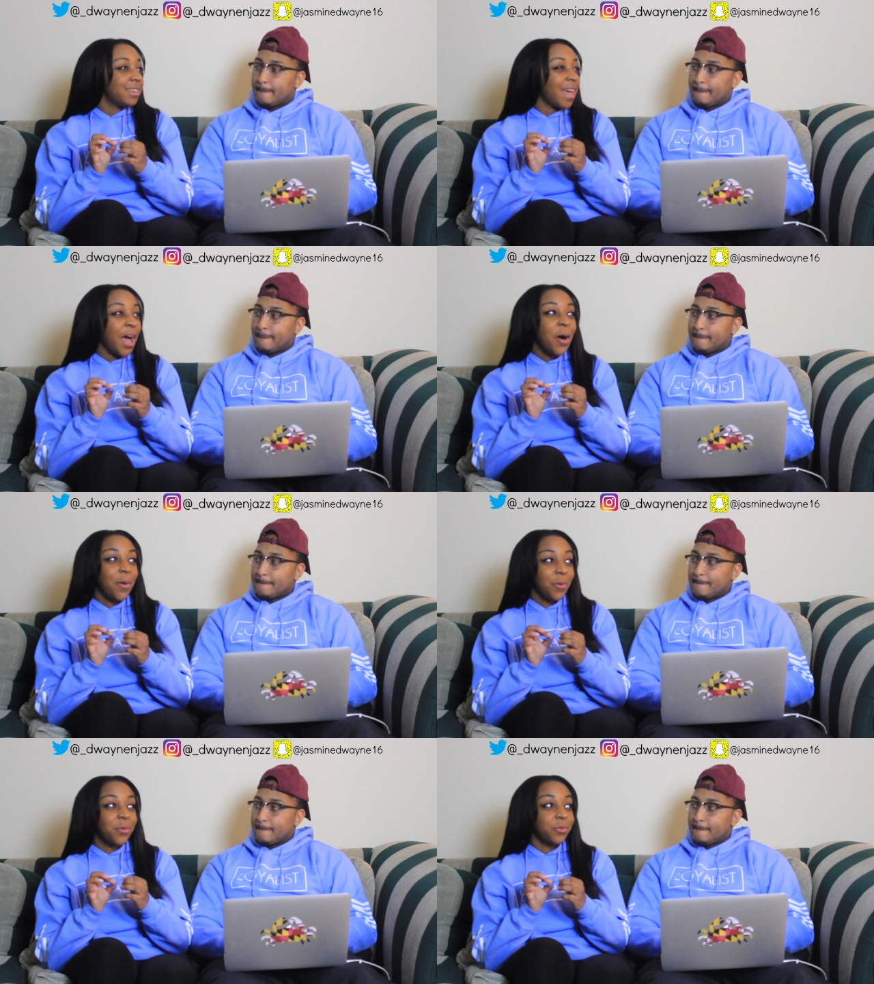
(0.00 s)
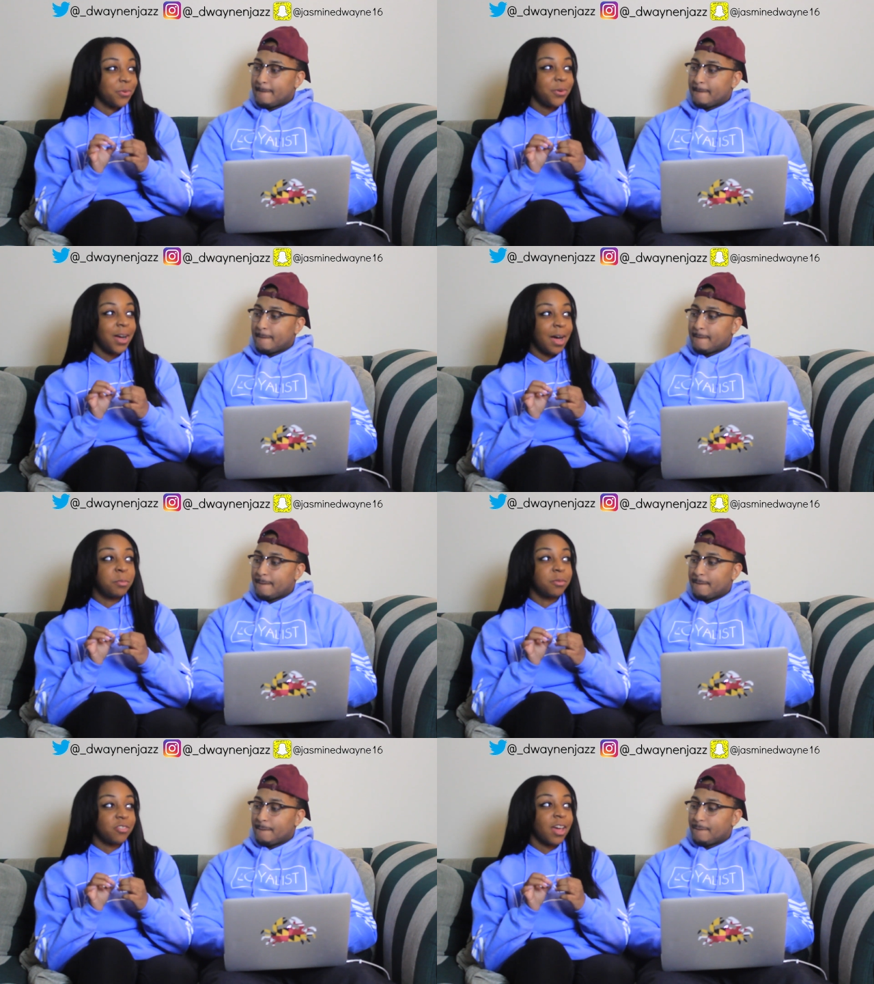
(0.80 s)
Speaker 1: now
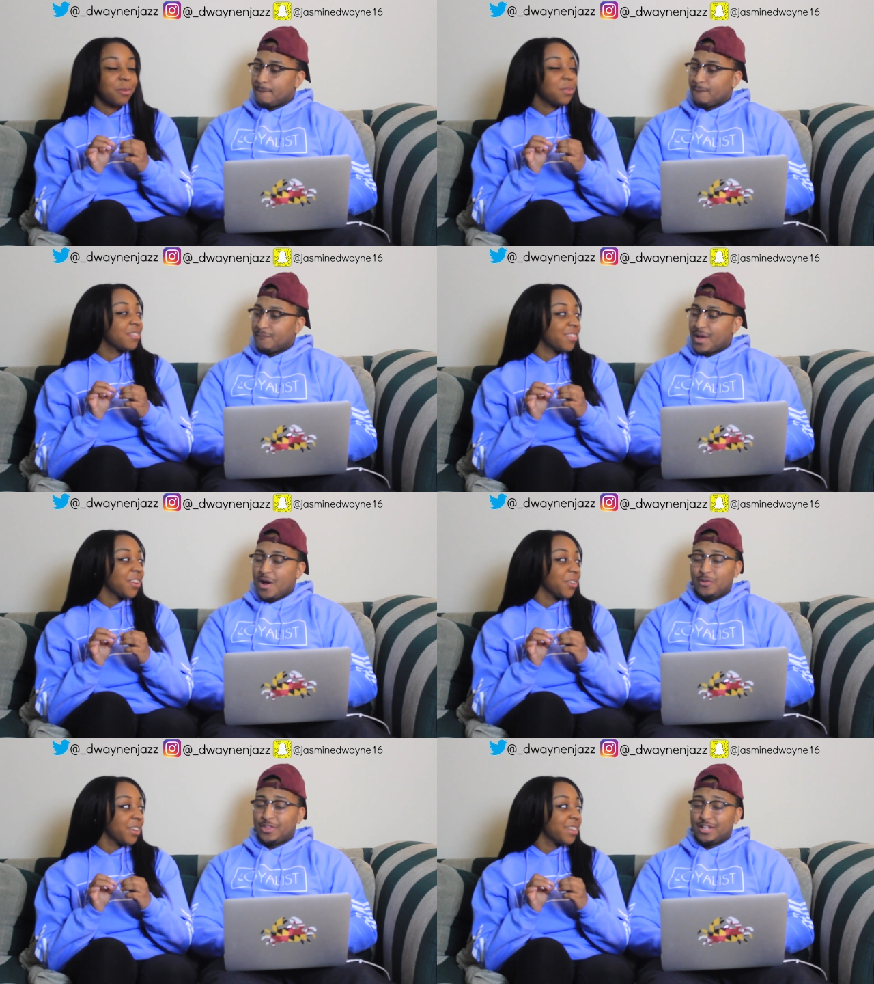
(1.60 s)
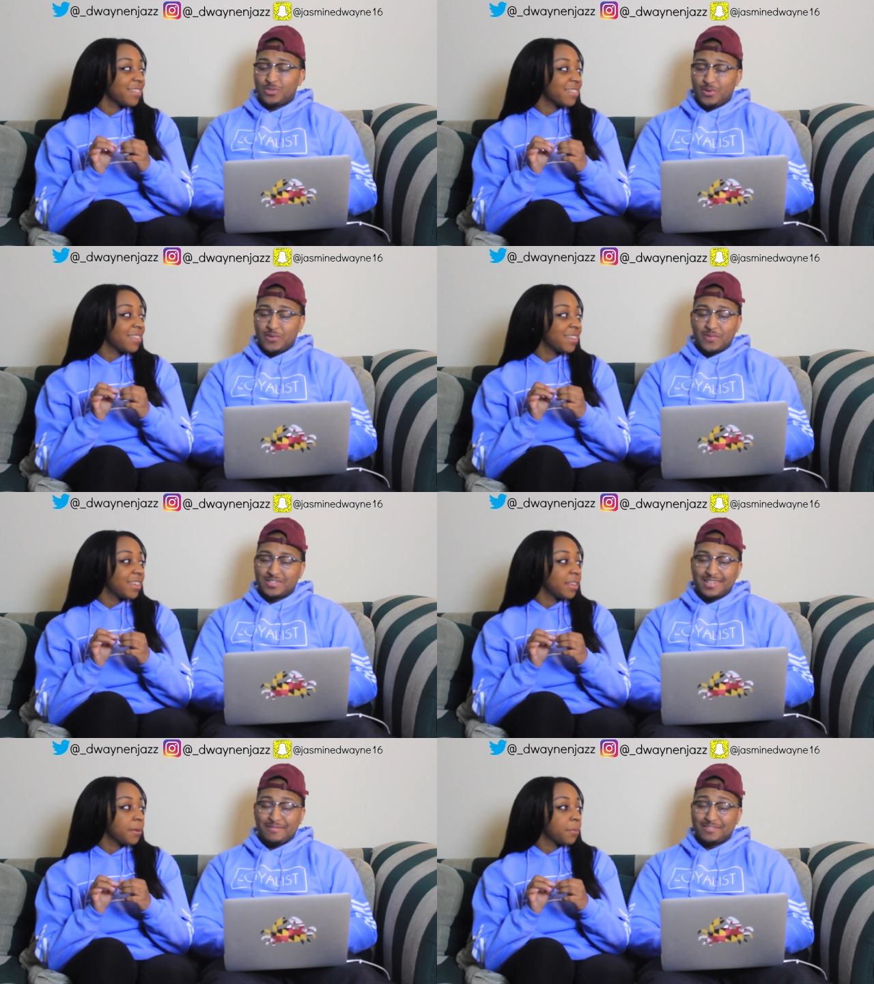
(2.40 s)
I'm gonna try to be serious. I don't think
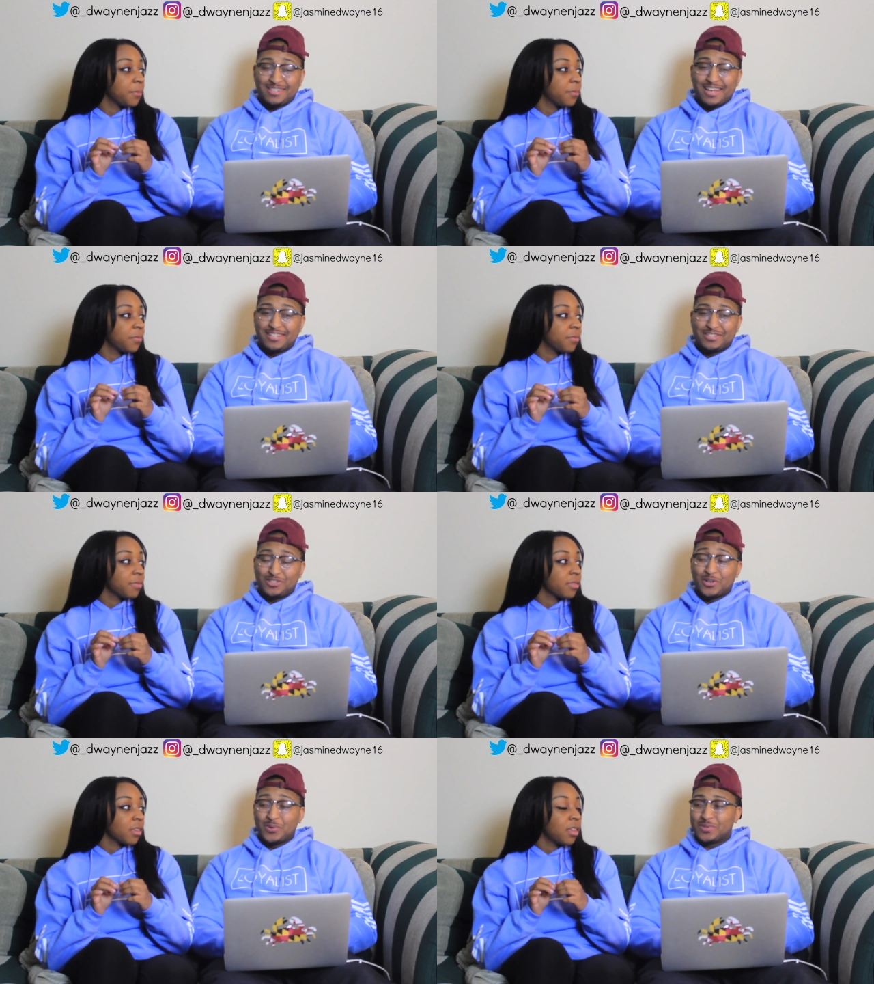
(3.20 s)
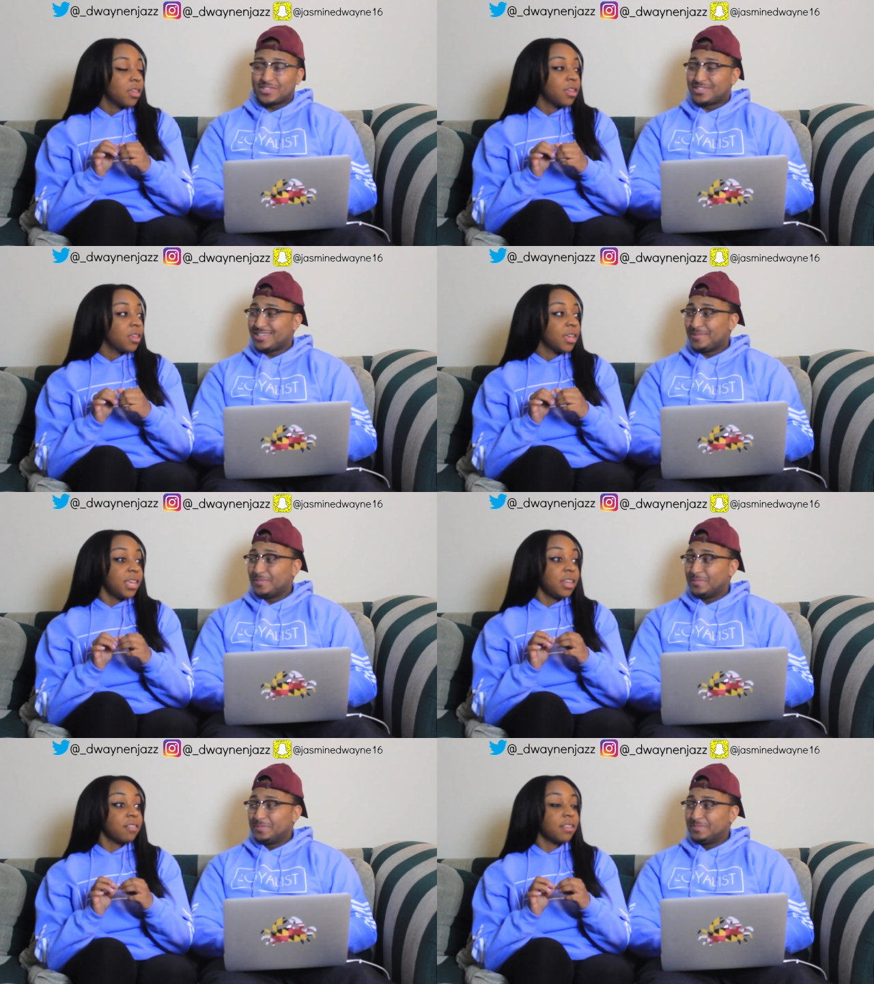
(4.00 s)
Speaker 2: 21 Savage likes jokes or
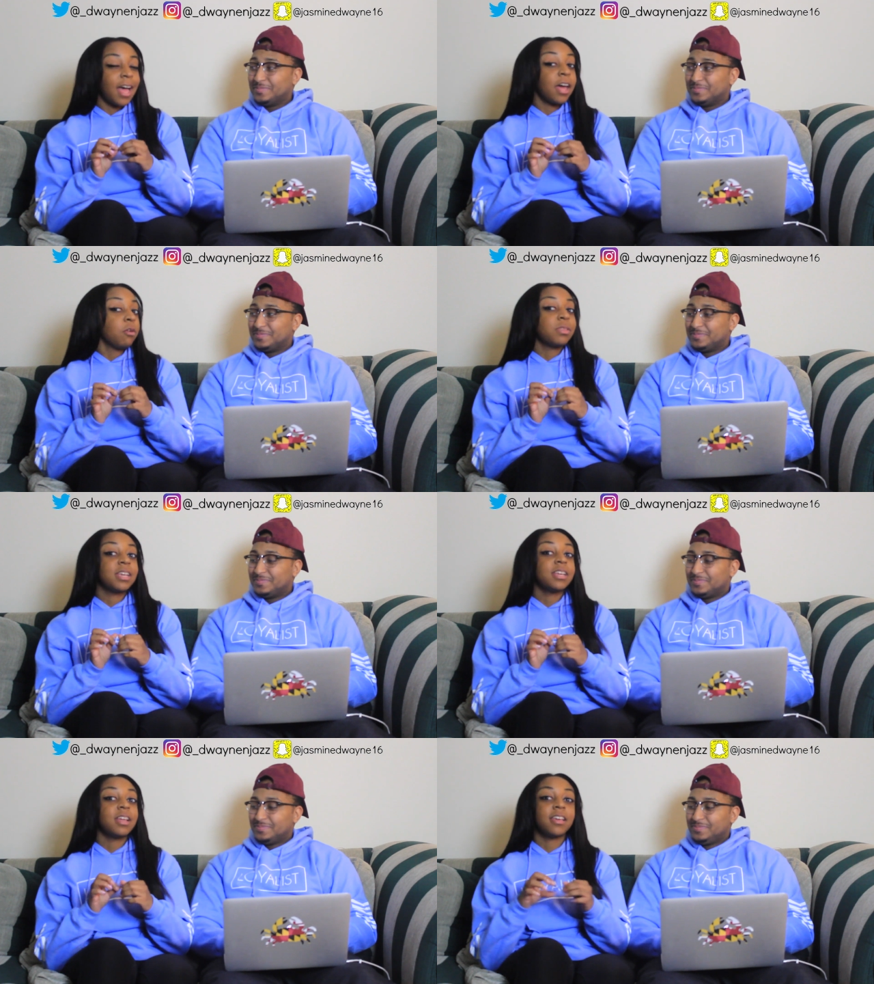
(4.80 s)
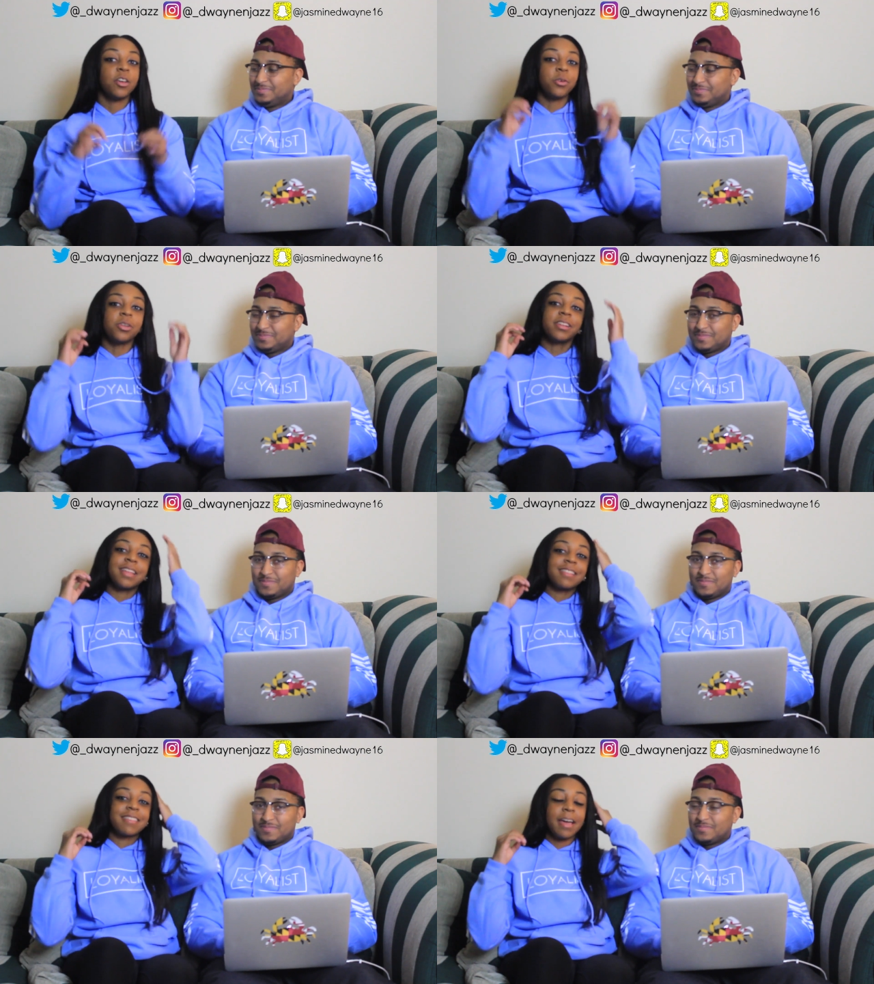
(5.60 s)
something. He
Speaker 1: doesn't. I don't think he does. He don't look
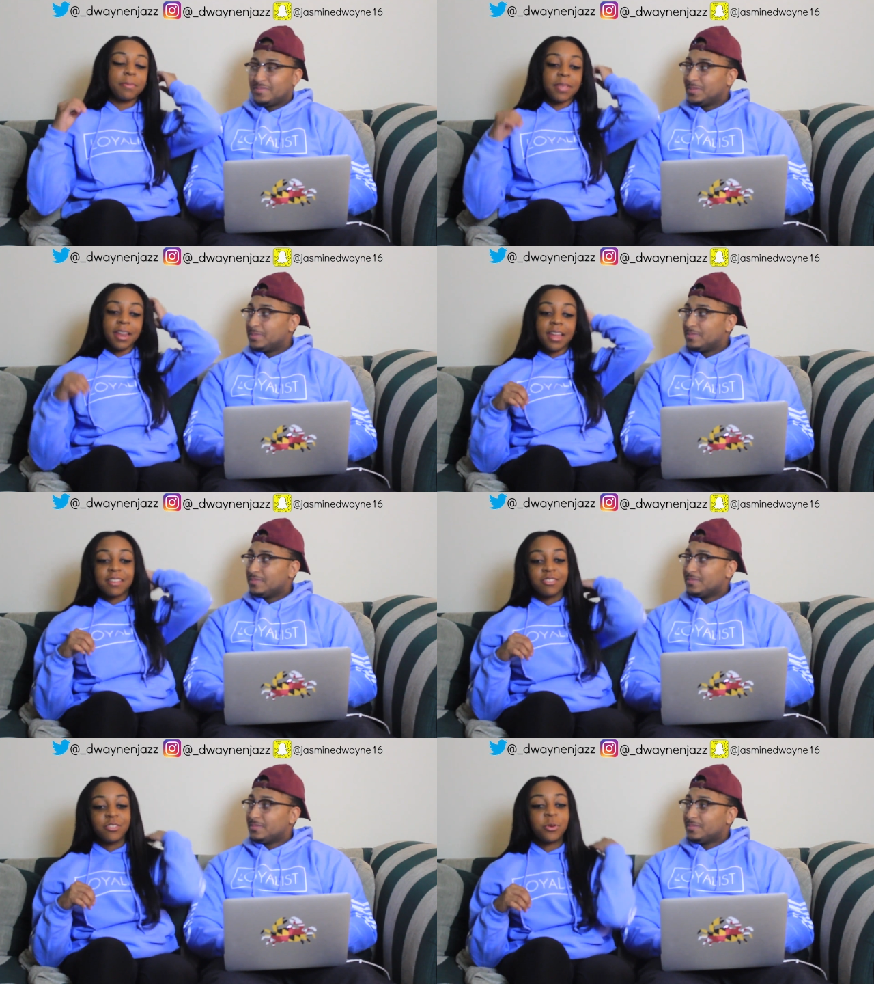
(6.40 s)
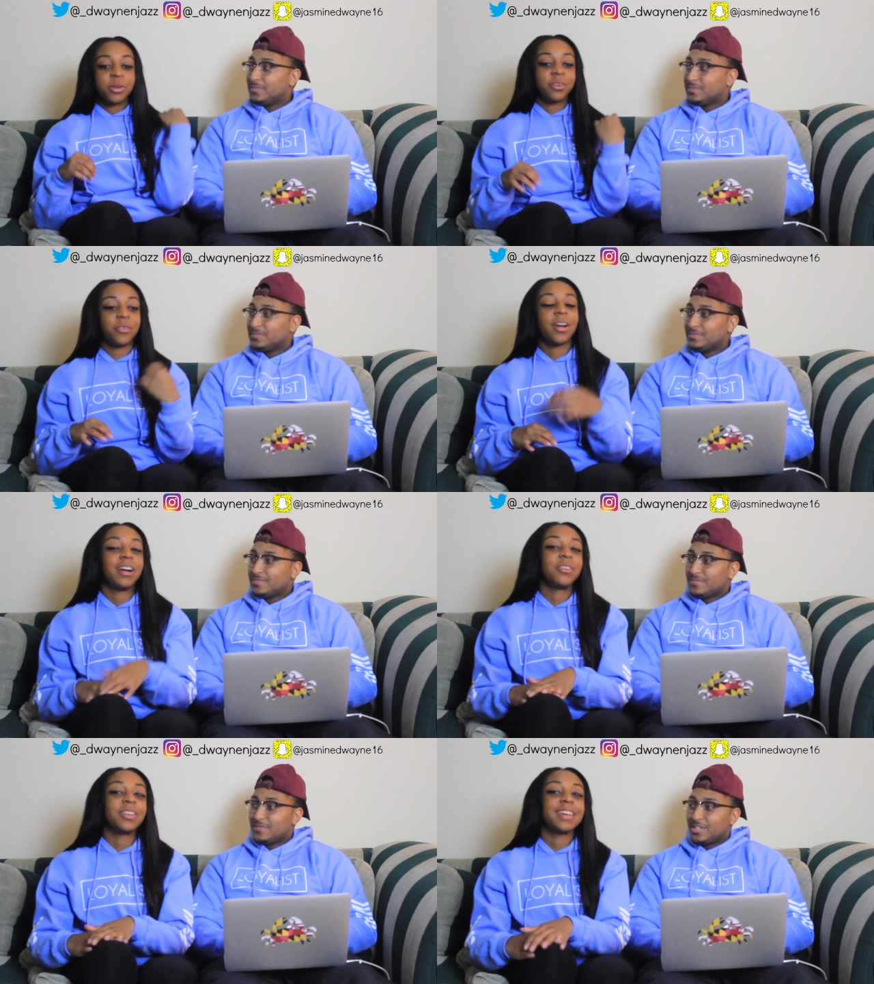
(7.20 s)
like the type that likes joking
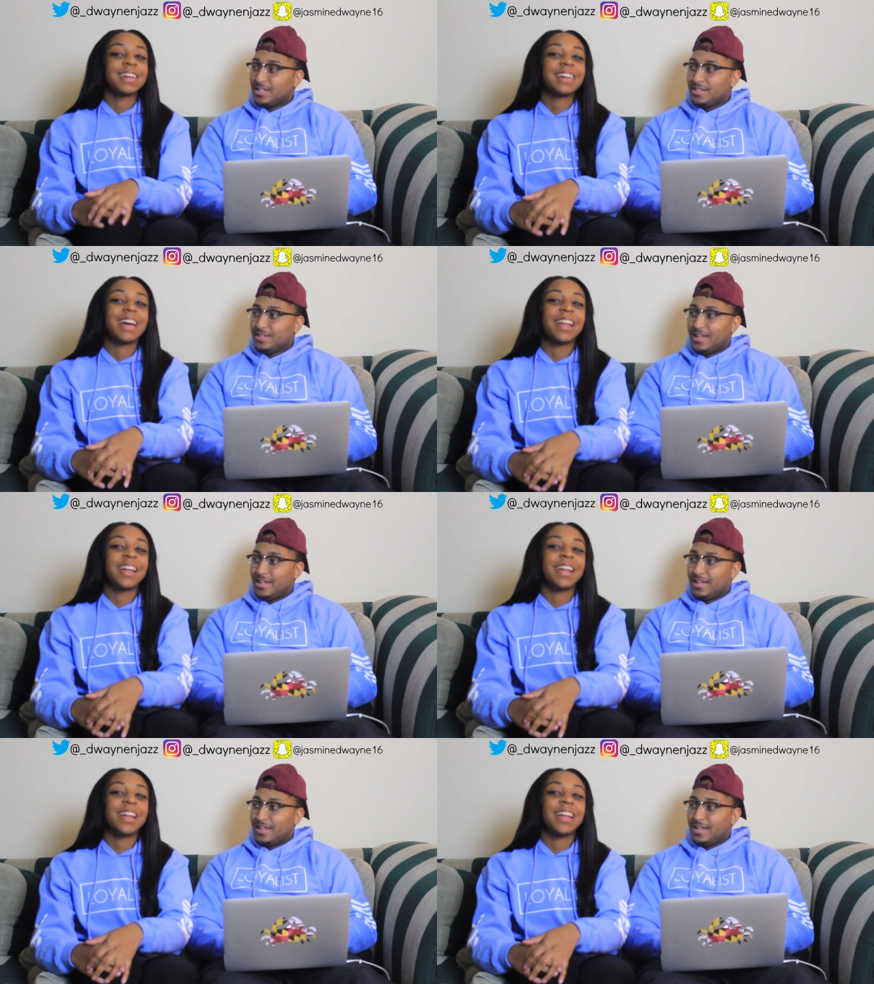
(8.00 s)
around. Like